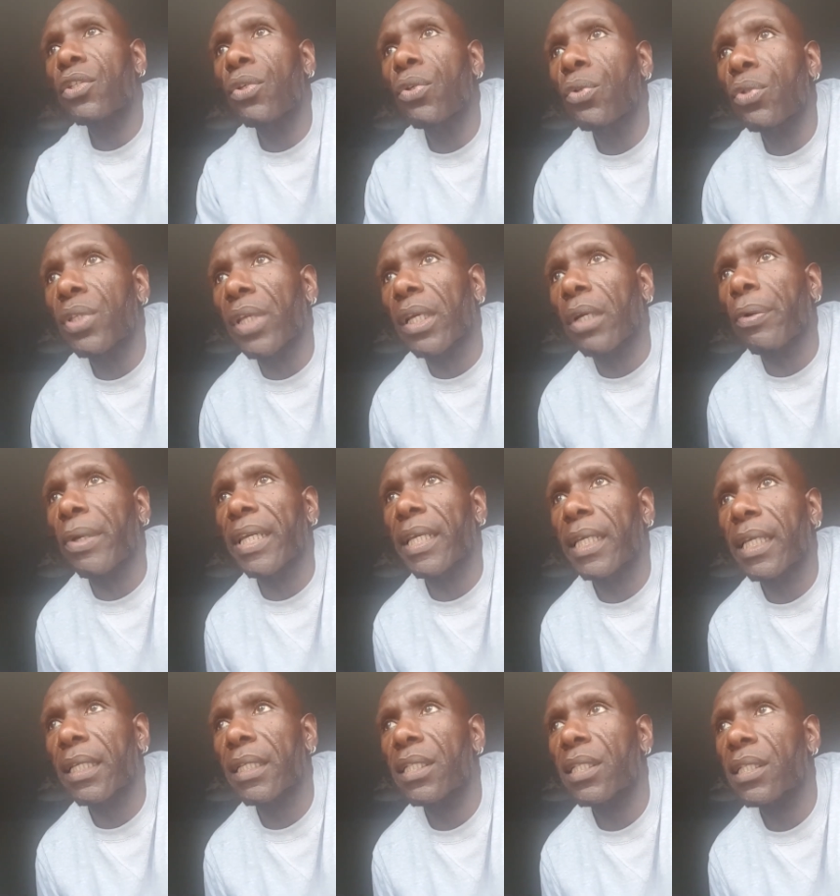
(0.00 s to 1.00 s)
use a
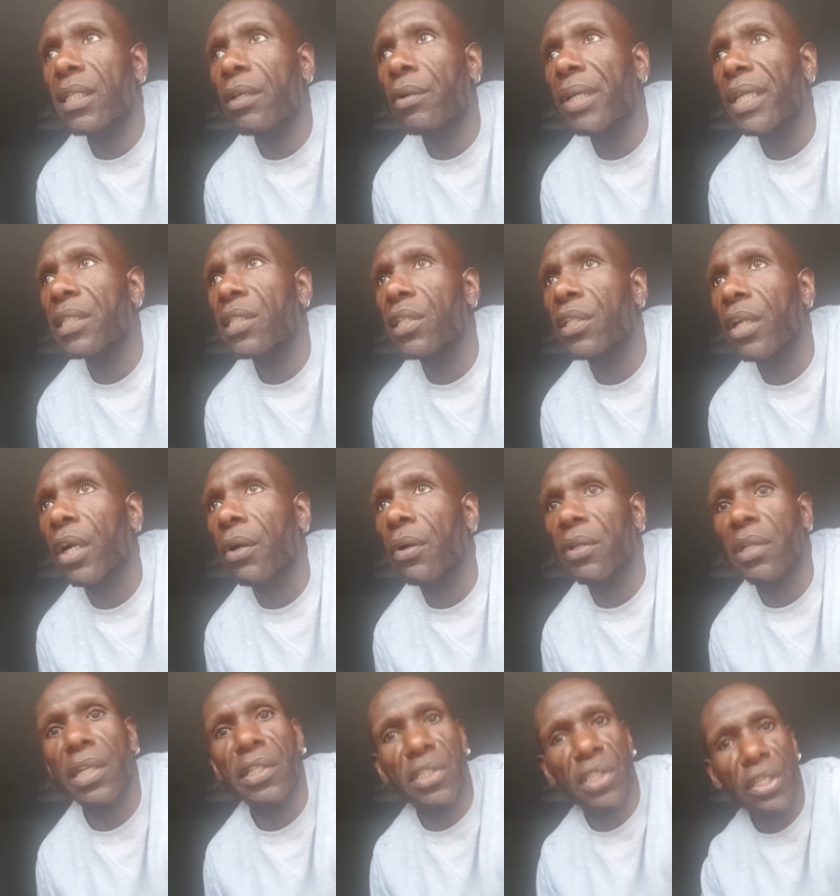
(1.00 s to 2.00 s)
quick
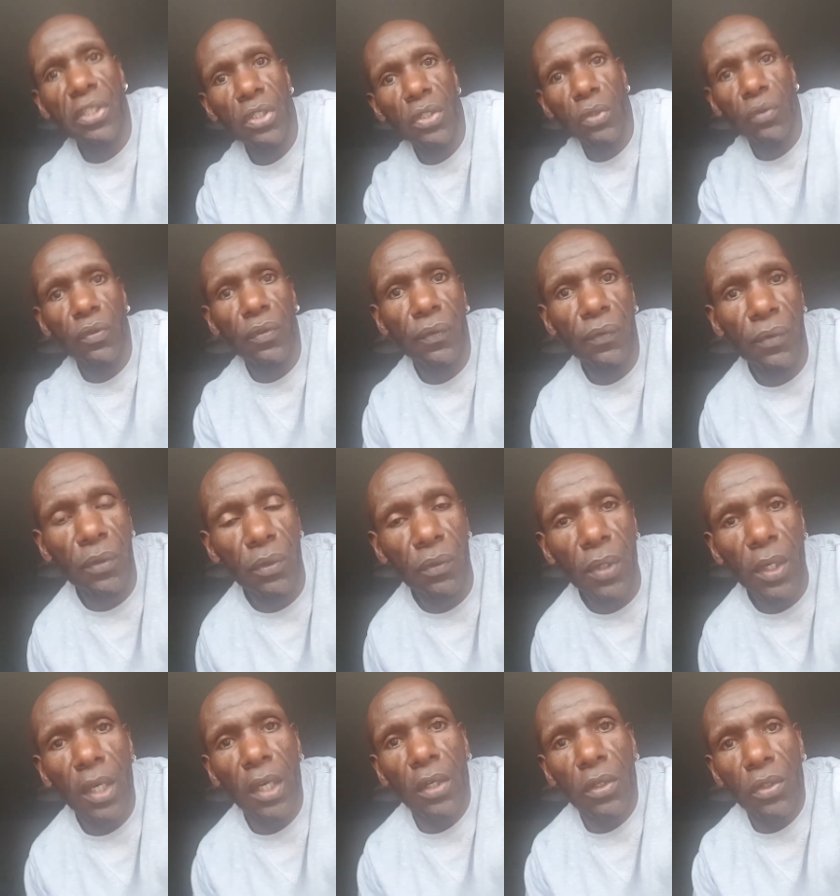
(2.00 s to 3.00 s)
scenario. Let's say
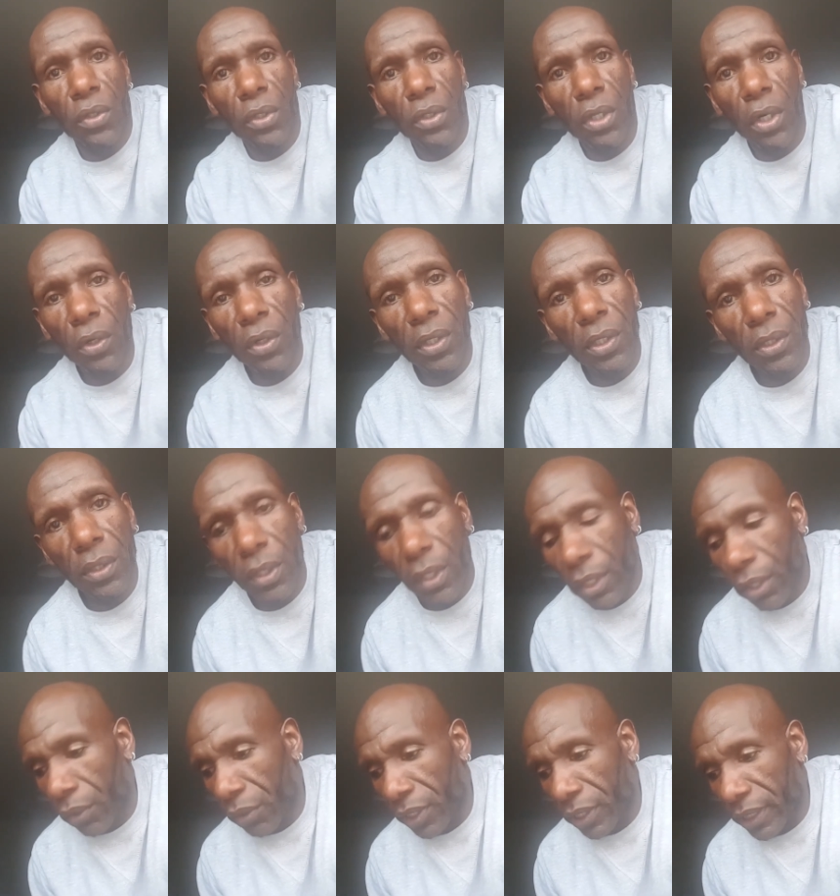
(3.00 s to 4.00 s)
you've gone
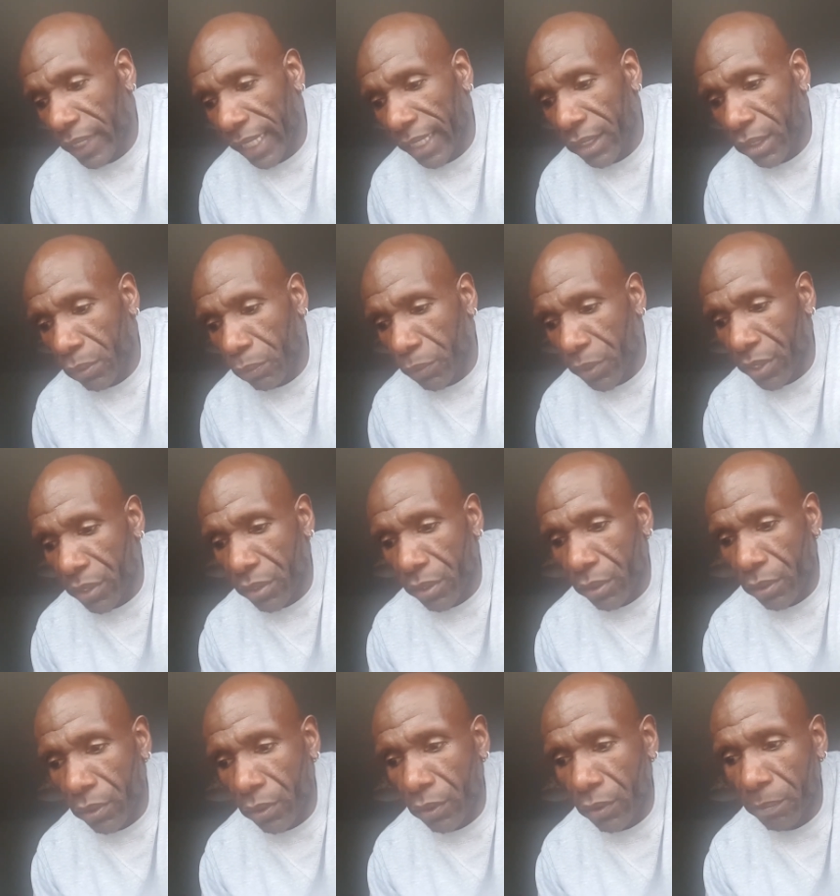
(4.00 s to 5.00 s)
on a date with
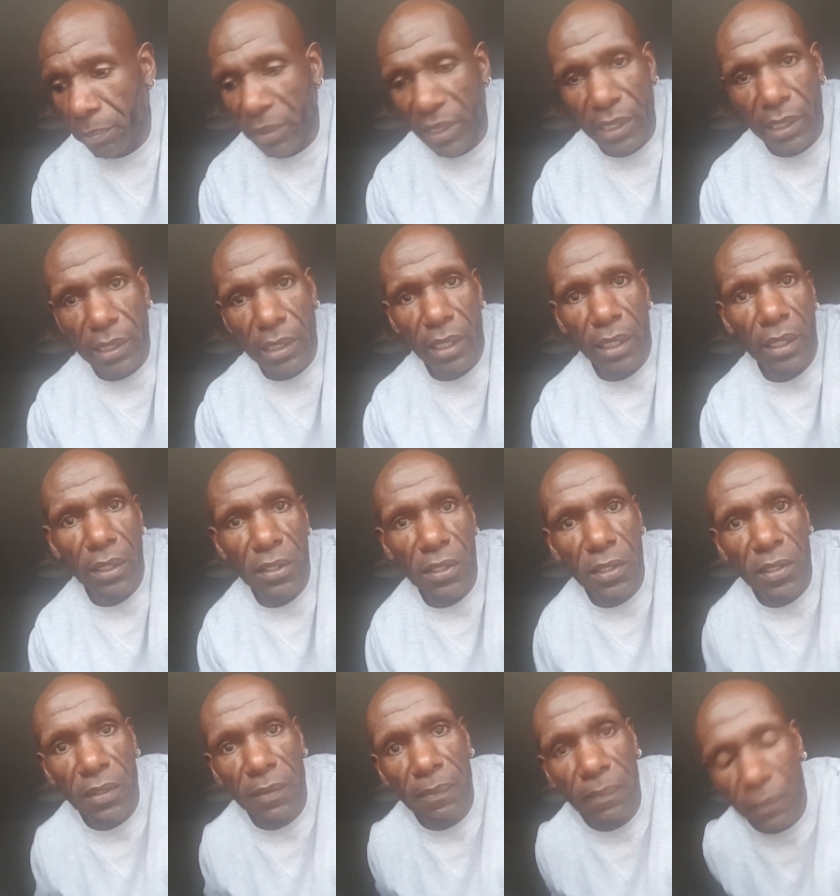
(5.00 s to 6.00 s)
your middle
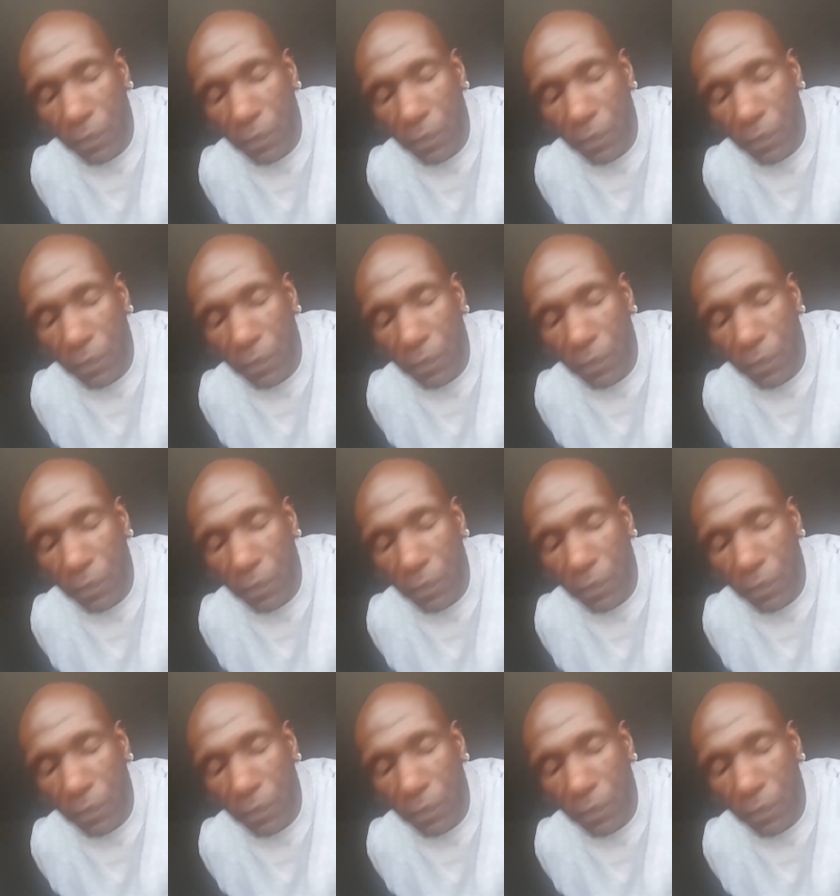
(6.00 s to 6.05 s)
class,